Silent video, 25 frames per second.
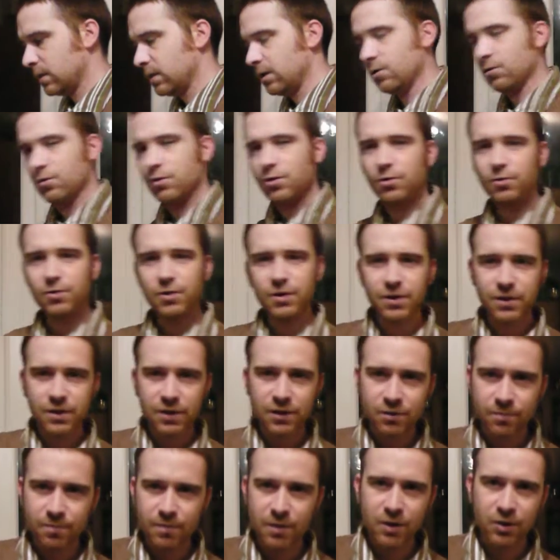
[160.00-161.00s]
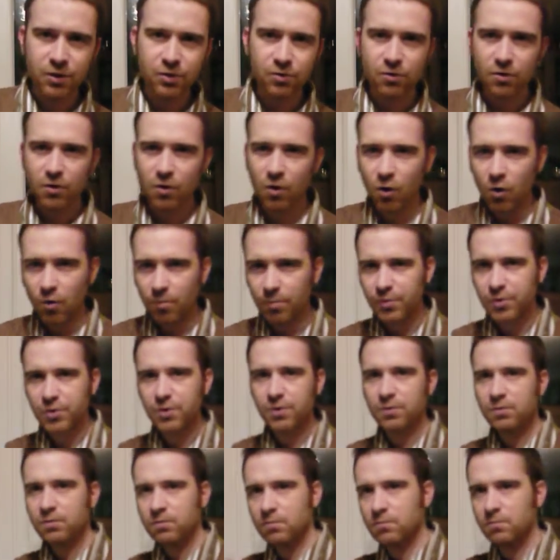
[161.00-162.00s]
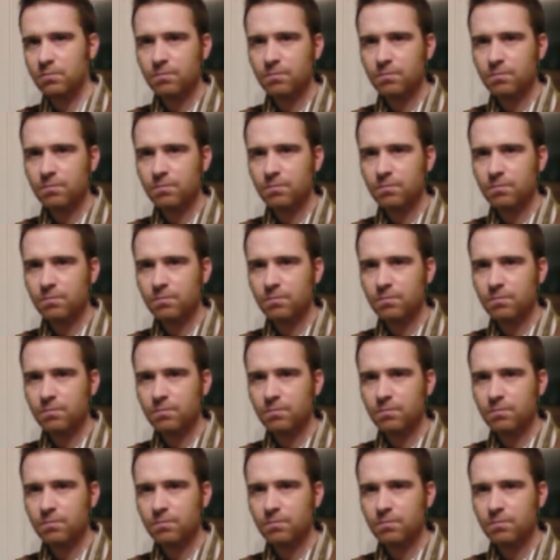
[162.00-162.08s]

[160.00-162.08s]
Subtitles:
You'll notice there's a mixture of hops,